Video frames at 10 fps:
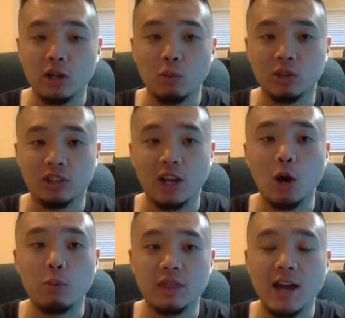what's going to
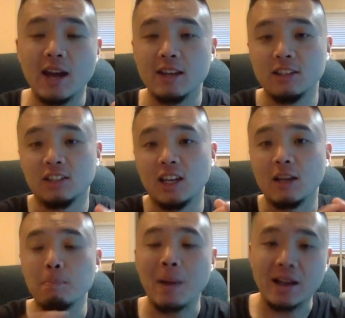help with that is
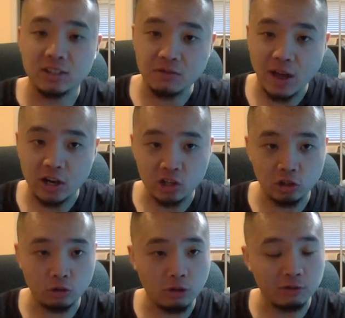taking massive action
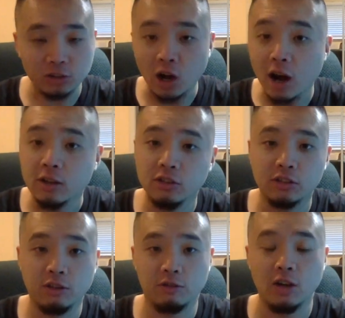so you have tons
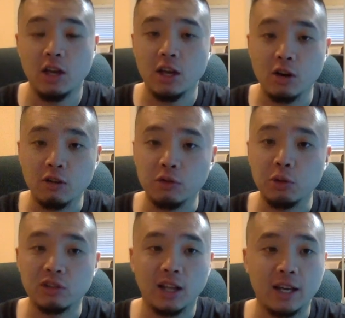of
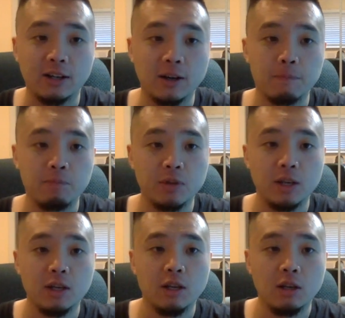interviews lined up.
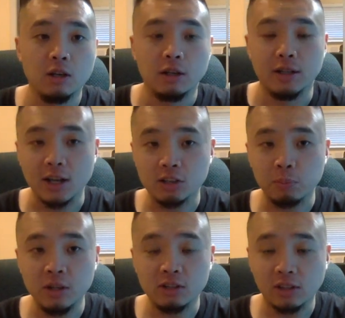Next
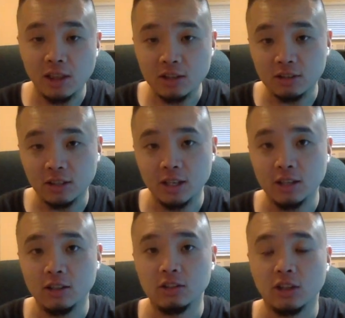piece to this
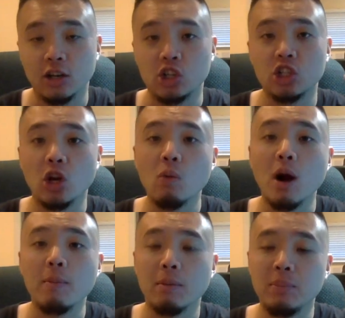is show
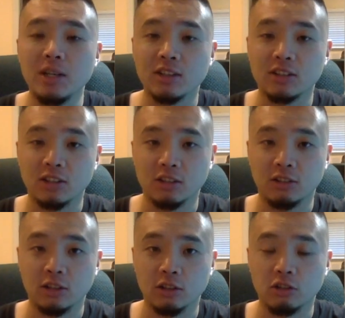up and be
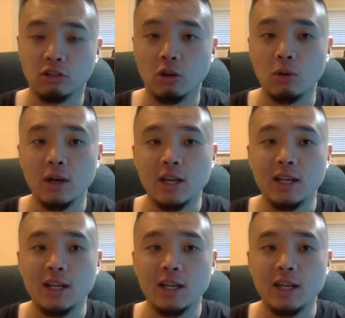consistent. So